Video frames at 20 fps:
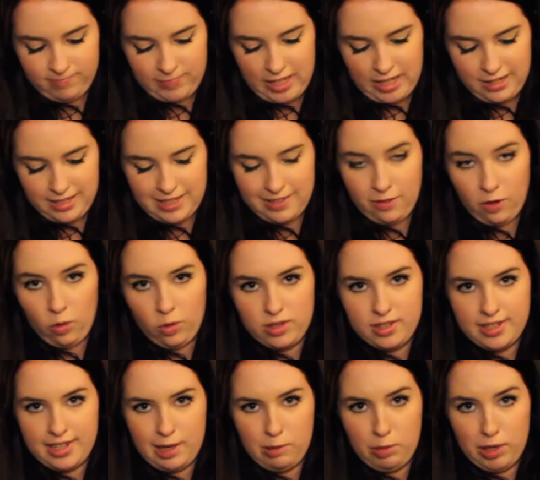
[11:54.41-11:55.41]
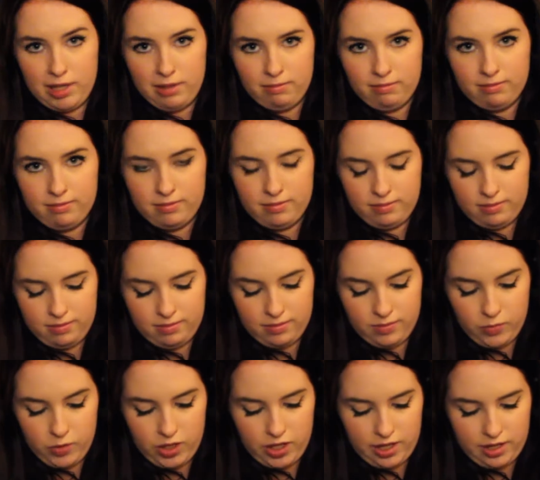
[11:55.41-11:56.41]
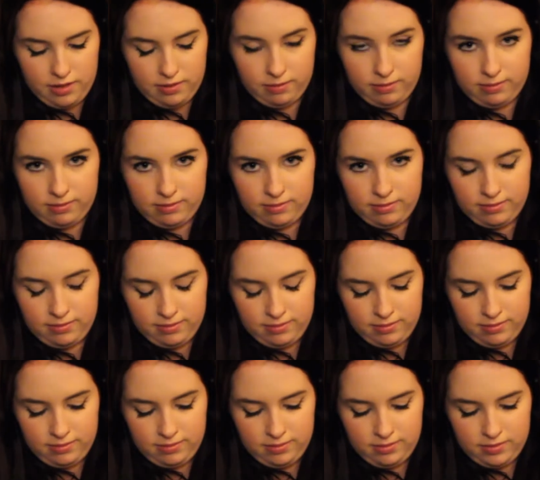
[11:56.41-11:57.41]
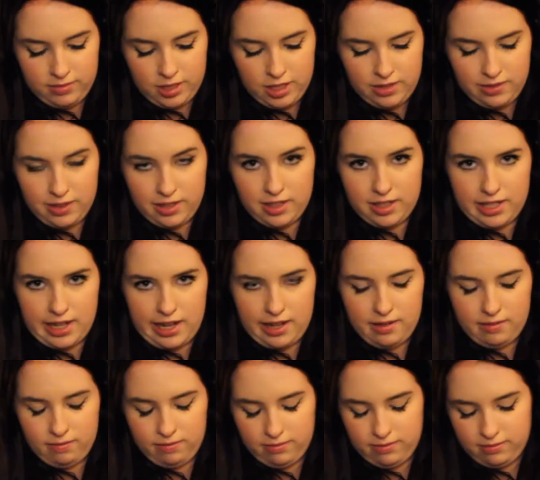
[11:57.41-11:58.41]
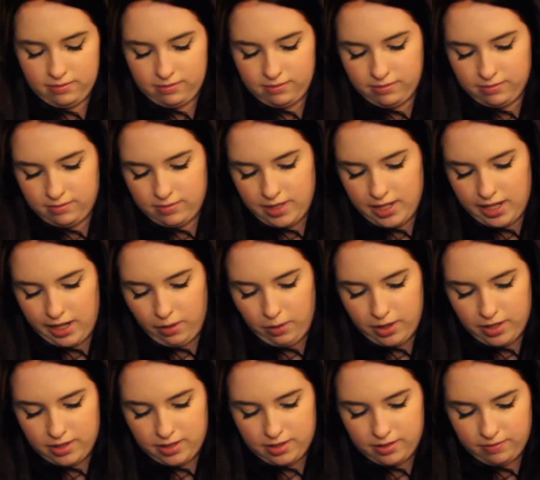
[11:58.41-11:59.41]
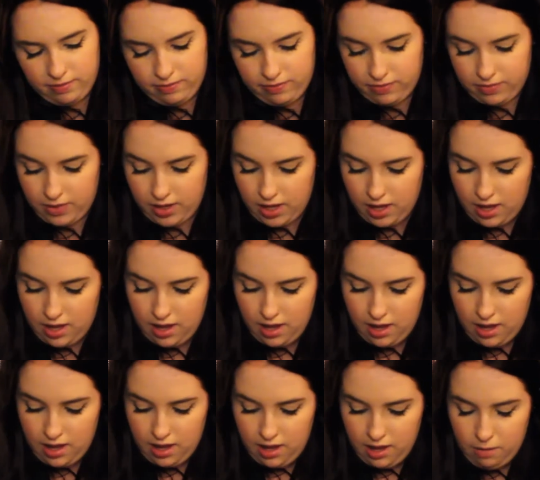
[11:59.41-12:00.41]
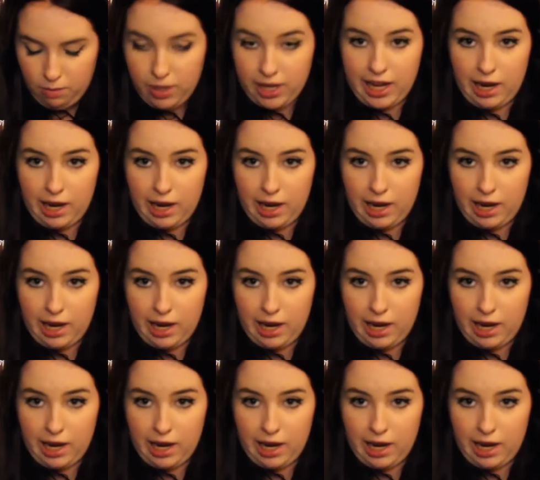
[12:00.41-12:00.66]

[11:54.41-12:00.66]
How's everyone's day been? Good? Did you have a good day? Anyways. My